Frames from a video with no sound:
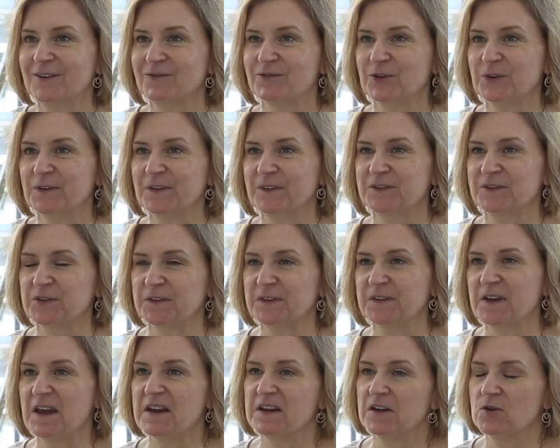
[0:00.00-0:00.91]
versus
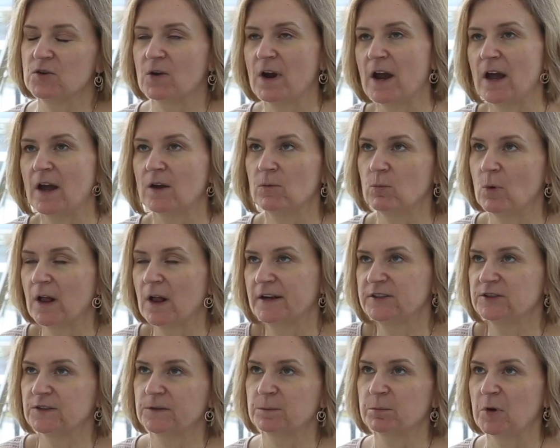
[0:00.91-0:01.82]
just saying in your head, well,
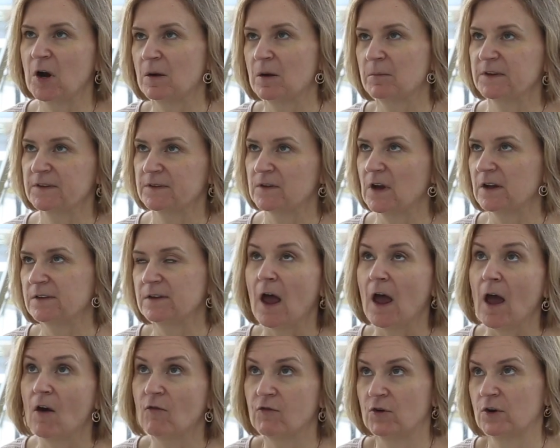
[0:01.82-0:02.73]
I just promise not to
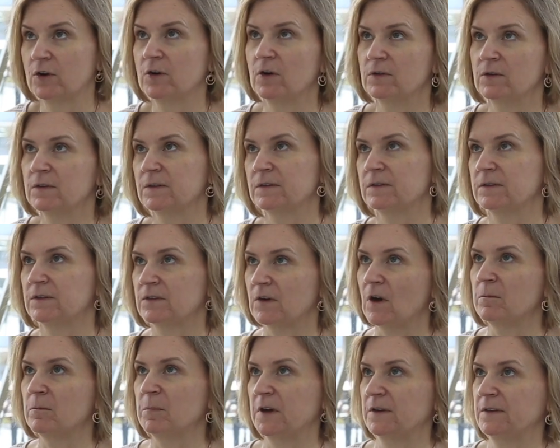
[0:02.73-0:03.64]
ever go to
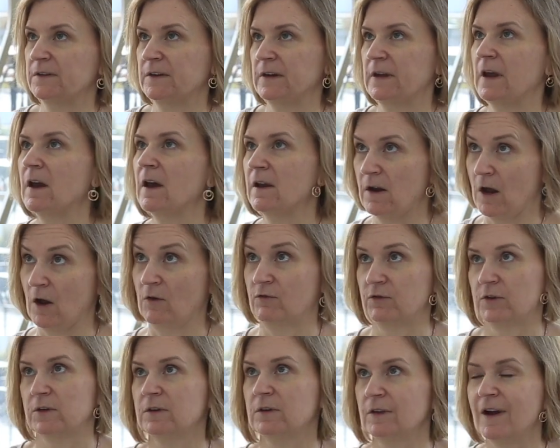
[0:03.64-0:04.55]
Starbucks again,
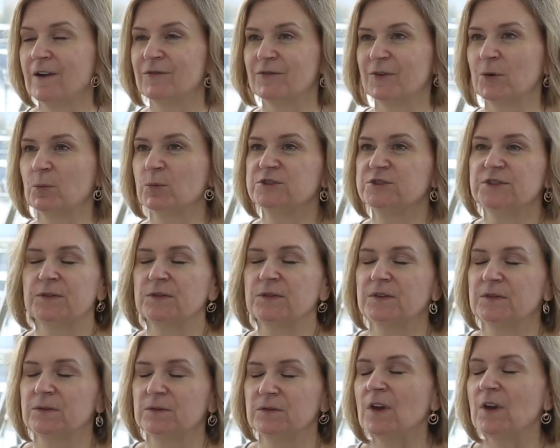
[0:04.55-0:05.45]
ever, which
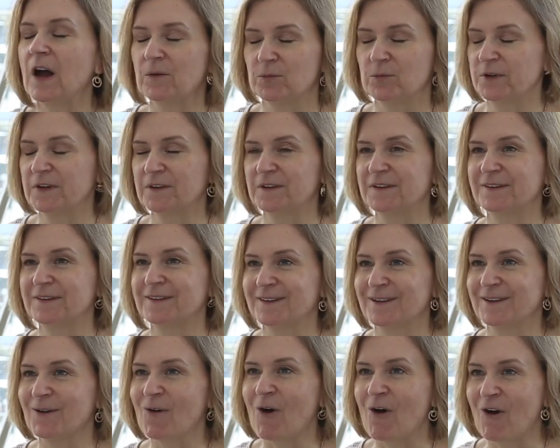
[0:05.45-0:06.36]
is not
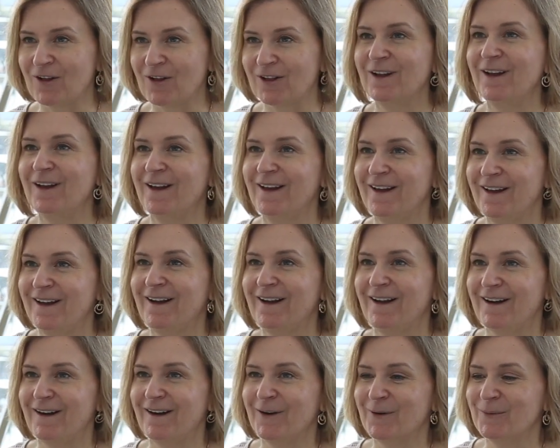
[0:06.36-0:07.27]
realistic at all.
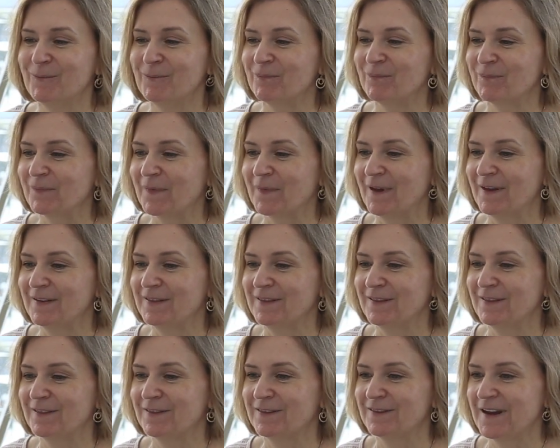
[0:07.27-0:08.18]

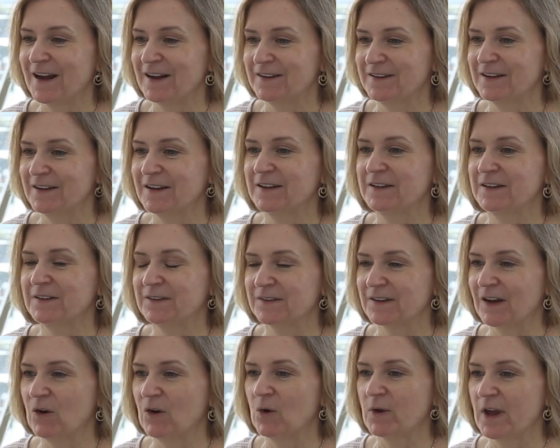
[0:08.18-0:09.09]
And the idea
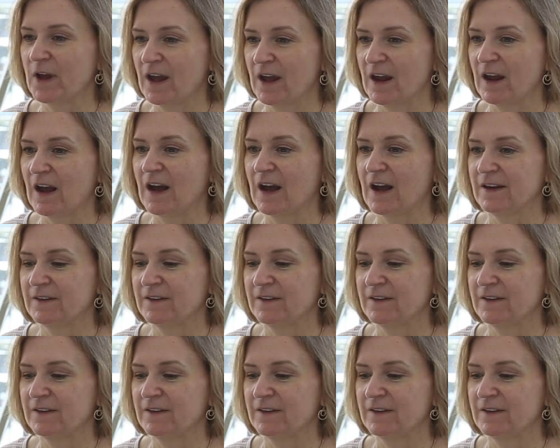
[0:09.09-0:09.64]
is, okay,